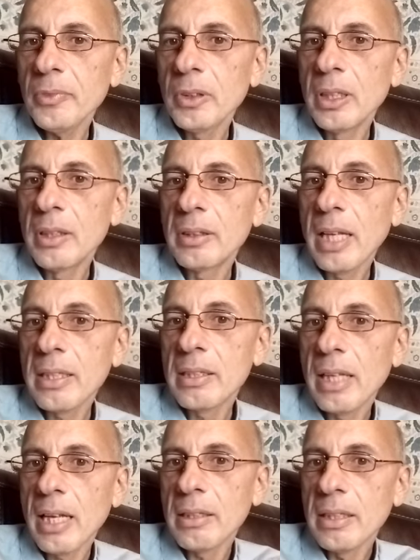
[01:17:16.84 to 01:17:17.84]
Eh, that,
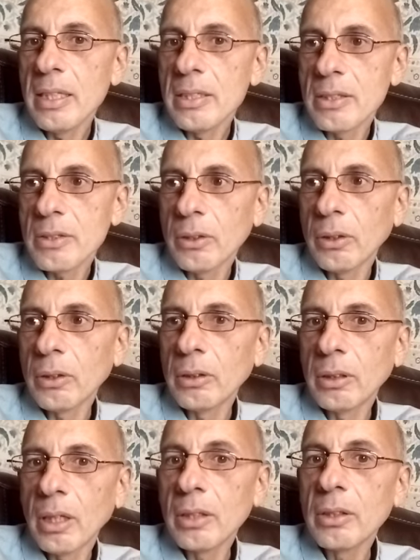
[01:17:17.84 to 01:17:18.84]
that eases
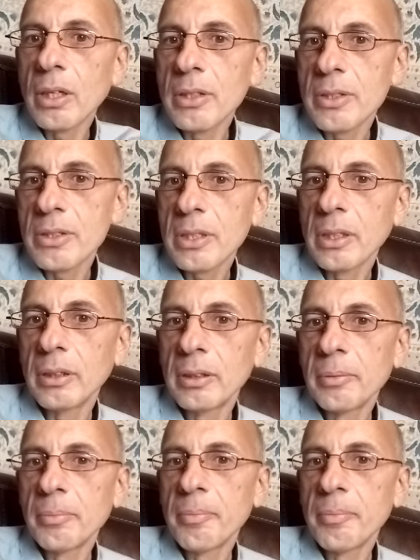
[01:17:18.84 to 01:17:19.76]
her unconscious guilt.